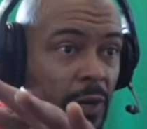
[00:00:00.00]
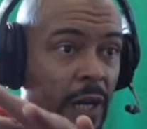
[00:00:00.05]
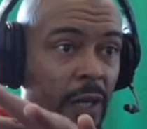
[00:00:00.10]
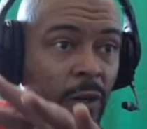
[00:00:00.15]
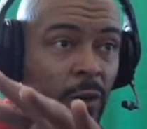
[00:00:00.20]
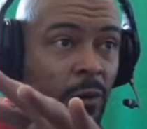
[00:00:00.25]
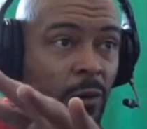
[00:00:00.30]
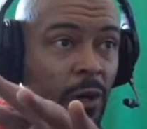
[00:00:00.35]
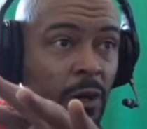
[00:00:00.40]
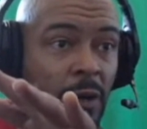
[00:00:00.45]
I don't
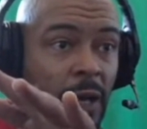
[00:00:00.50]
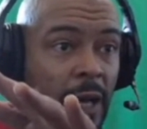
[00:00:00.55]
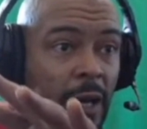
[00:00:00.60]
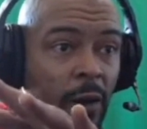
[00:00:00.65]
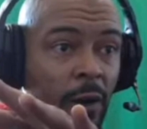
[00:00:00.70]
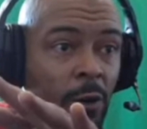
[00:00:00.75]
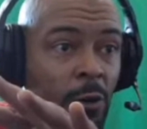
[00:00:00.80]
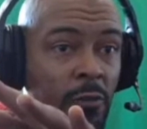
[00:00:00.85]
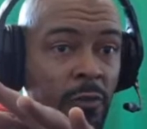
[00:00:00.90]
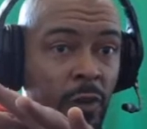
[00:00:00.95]
want to like
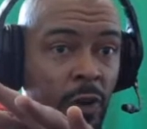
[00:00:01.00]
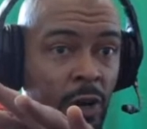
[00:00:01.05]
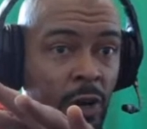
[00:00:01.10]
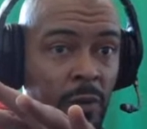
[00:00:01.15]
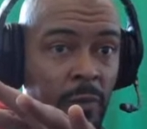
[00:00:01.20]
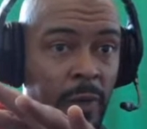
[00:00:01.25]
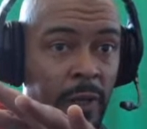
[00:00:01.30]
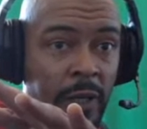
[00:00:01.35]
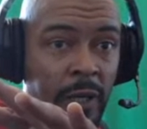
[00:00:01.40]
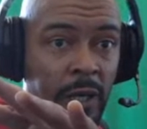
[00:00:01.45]

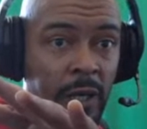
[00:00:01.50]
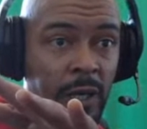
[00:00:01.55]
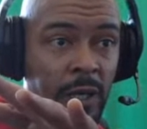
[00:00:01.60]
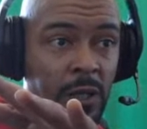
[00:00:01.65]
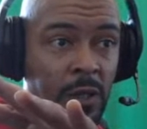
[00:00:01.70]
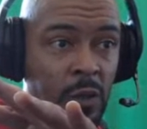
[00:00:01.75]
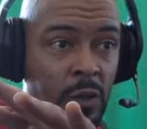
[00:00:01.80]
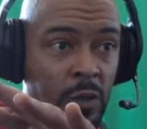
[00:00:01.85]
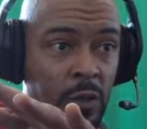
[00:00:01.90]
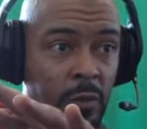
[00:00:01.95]
overcomplicate it
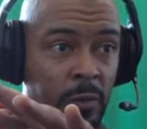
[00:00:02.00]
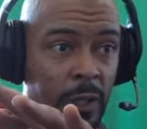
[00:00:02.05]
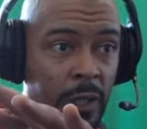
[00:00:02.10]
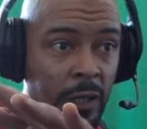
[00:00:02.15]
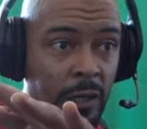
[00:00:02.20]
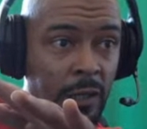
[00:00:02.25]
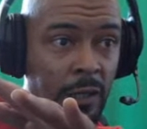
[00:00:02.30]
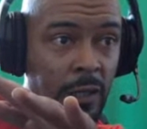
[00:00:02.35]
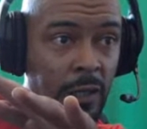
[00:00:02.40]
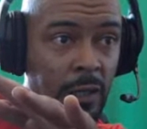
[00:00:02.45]
too
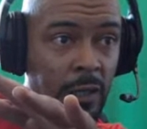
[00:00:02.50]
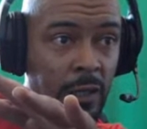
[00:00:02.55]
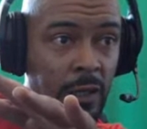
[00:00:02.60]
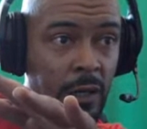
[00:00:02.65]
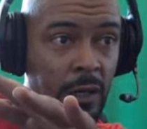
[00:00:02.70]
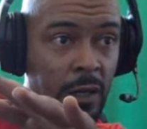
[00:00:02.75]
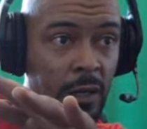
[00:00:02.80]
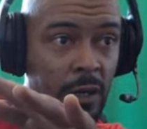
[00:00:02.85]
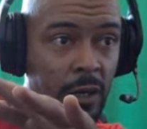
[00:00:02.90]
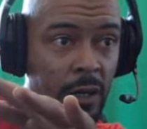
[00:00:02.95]
much.
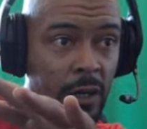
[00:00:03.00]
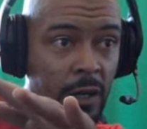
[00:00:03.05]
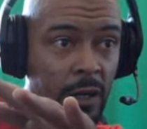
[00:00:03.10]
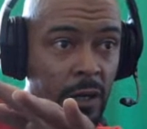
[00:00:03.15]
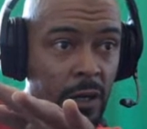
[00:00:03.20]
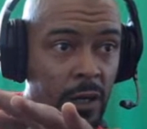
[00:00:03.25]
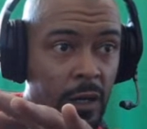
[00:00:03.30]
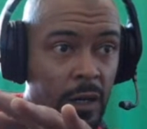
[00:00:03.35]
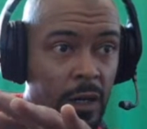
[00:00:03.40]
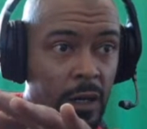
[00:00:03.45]

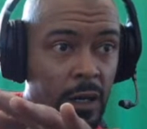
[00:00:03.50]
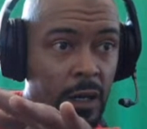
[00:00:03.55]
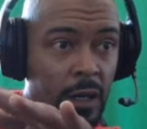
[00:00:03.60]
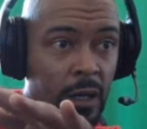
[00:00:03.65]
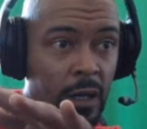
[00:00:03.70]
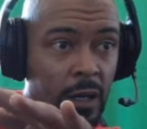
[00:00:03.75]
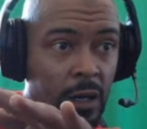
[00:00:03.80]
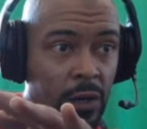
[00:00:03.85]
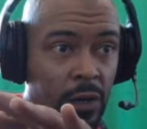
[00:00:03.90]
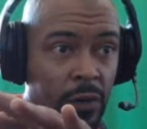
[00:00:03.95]

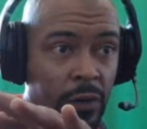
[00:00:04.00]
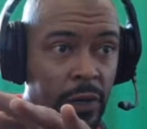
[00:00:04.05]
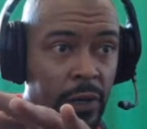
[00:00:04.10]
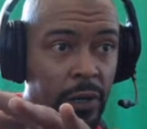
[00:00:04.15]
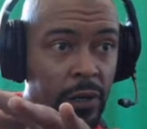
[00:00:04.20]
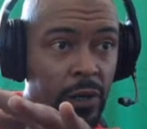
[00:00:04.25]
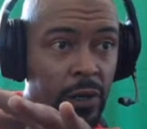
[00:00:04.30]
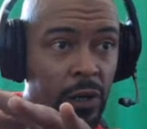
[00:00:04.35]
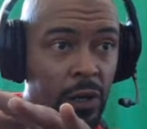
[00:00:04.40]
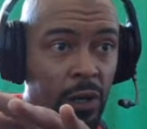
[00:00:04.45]
Alright.
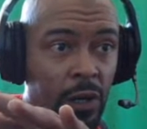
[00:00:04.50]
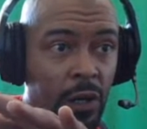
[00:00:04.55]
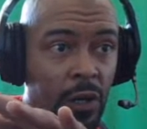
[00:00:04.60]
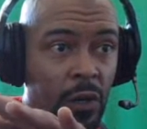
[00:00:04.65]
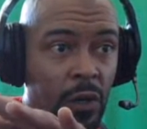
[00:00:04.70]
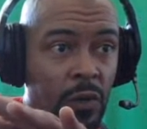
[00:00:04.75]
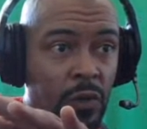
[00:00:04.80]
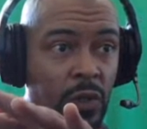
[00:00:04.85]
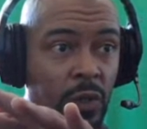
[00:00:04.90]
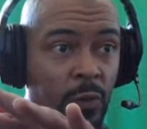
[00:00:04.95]

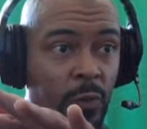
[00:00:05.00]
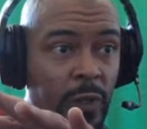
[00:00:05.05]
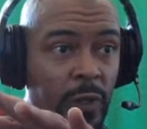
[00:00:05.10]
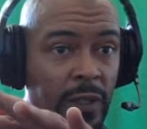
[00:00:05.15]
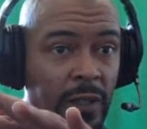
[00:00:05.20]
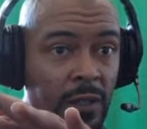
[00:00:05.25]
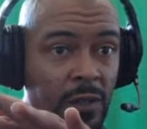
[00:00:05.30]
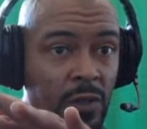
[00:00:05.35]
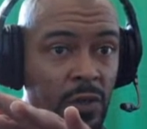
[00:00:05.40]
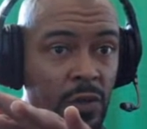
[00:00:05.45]
So with
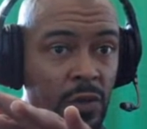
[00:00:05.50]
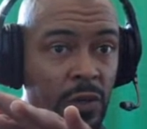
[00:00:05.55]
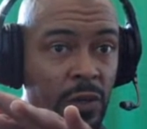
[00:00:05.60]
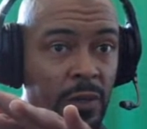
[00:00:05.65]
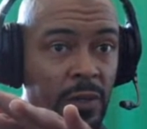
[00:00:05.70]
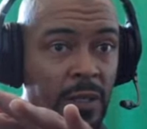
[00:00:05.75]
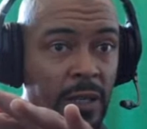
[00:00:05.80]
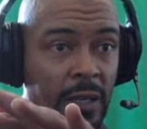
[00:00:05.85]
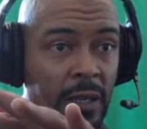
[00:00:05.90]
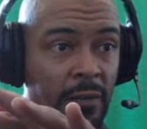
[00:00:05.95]
this, you can
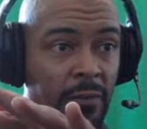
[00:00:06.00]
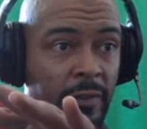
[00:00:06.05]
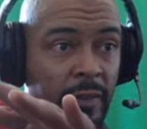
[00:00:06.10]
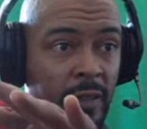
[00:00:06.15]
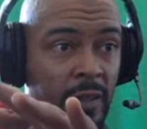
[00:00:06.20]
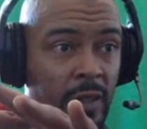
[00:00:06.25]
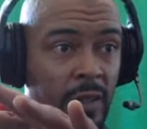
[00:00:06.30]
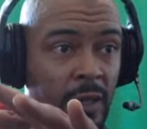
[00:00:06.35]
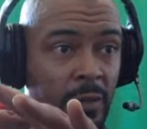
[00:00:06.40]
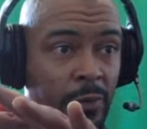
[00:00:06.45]
set, for
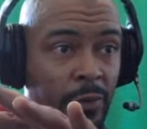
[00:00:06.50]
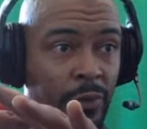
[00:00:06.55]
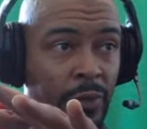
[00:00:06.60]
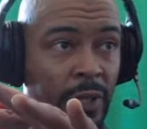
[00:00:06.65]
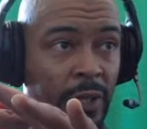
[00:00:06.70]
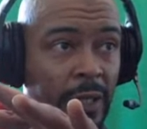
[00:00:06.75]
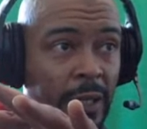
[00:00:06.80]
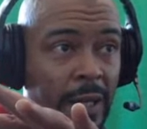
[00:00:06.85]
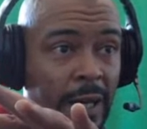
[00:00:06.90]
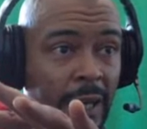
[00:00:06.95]
example, the
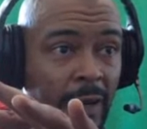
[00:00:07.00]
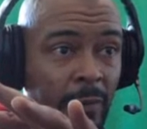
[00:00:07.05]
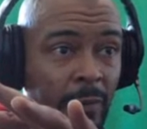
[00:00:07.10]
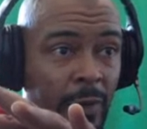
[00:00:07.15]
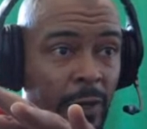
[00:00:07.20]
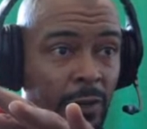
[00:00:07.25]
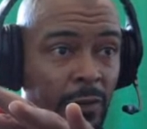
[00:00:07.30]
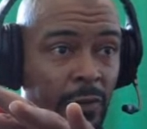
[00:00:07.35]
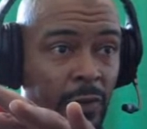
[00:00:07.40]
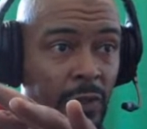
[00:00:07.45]
alignment
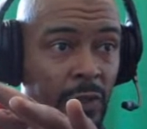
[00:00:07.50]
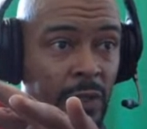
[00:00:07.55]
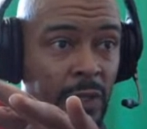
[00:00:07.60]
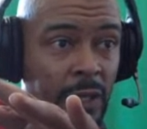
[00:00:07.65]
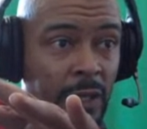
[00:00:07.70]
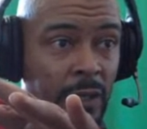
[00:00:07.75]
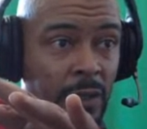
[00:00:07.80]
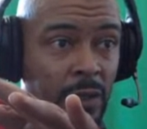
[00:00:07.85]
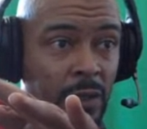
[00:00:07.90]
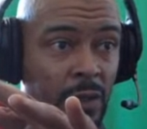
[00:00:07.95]
of your
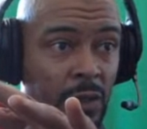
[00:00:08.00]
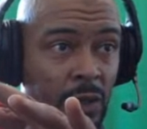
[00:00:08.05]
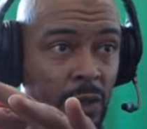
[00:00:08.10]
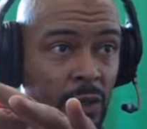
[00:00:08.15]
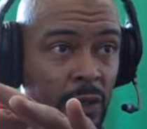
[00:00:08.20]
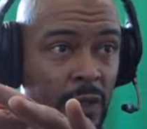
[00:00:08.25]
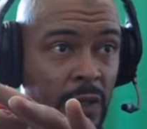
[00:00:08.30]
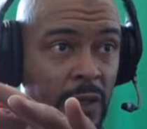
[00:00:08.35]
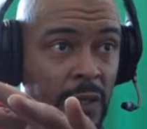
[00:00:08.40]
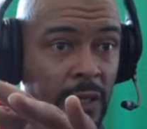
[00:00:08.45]
text. So you
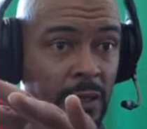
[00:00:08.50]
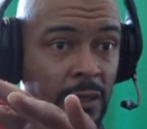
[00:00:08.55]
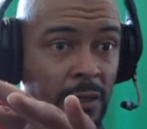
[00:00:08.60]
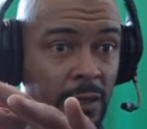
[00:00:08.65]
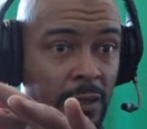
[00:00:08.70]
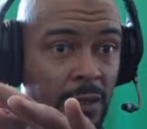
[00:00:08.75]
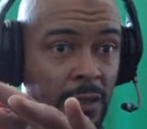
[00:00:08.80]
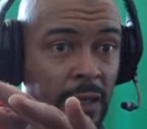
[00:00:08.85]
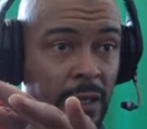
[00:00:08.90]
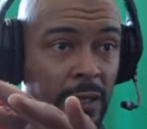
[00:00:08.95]
could center
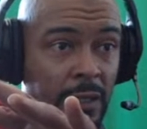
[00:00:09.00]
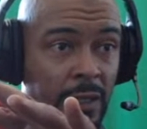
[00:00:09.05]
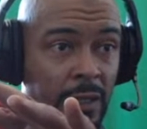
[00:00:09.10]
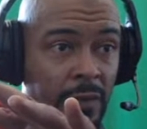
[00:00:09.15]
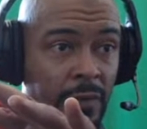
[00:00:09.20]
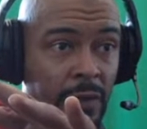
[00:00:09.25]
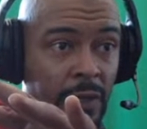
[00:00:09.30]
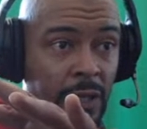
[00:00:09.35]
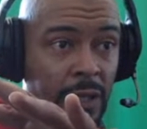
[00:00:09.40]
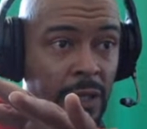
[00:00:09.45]
the text if
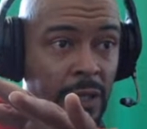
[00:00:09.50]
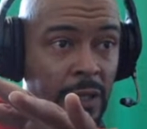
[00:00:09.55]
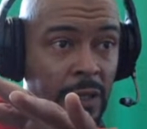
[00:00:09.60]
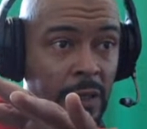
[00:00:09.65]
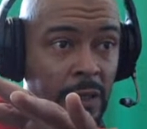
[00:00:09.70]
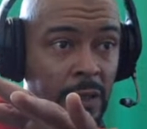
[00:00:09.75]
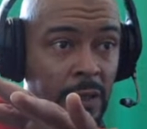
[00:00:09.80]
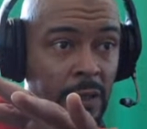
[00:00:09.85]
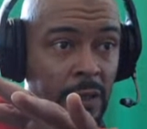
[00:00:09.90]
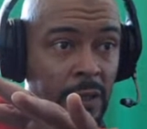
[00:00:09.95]
you needed
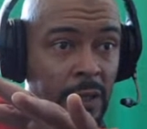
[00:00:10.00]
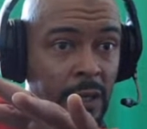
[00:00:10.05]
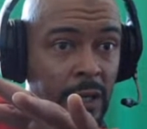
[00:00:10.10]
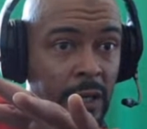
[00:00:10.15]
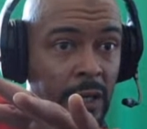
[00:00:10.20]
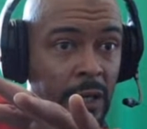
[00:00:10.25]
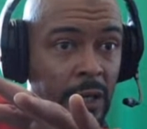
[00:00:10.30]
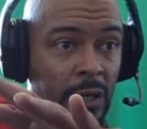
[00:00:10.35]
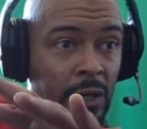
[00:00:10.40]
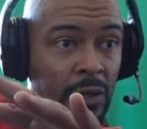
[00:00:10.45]
to.
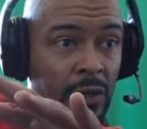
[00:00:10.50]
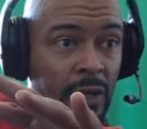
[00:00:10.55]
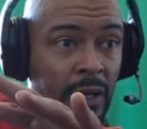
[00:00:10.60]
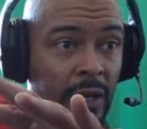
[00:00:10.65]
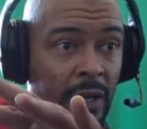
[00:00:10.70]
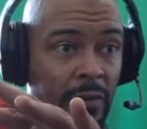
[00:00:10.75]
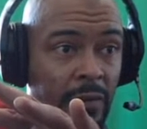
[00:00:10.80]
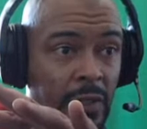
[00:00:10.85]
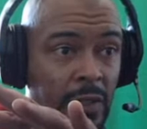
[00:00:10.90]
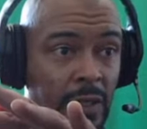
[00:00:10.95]
You can
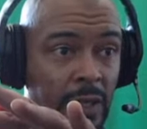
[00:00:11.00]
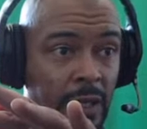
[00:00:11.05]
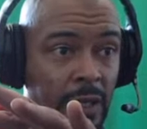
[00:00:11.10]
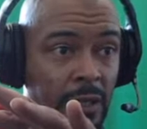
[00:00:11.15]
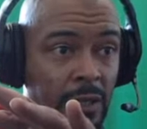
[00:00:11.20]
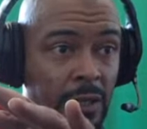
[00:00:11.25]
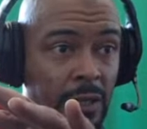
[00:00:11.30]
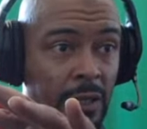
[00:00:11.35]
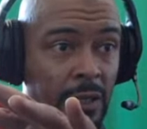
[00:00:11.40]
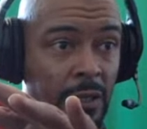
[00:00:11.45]
have it set
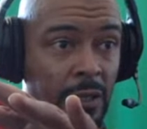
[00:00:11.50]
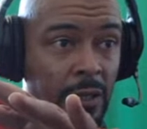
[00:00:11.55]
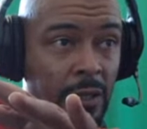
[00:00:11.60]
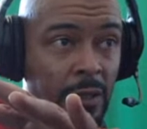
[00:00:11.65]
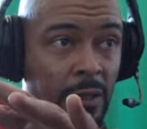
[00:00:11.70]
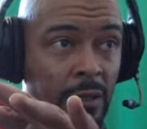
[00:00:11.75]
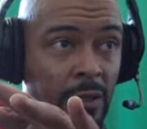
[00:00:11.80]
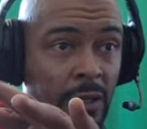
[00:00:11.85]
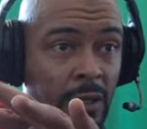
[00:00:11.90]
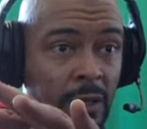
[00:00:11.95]
so that it's at
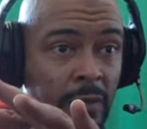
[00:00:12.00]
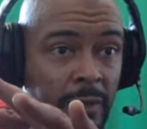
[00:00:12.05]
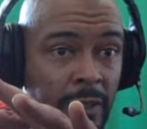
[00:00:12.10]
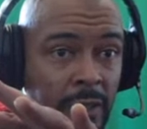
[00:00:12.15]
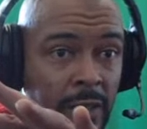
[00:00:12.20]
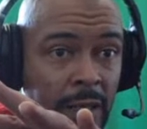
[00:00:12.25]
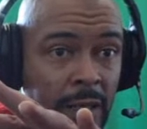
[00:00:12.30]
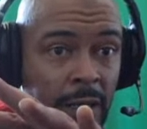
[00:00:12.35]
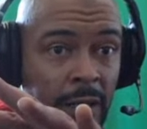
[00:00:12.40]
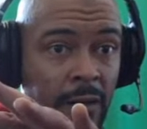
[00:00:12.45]
the top, the
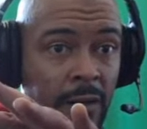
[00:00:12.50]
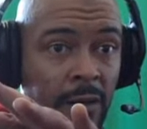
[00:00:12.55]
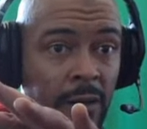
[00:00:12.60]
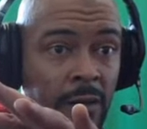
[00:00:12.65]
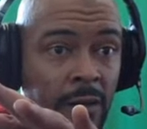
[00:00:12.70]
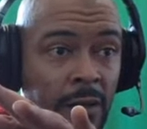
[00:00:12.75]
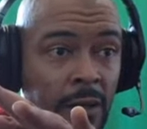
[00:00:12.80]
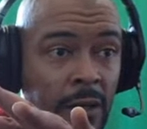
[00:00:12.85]
center.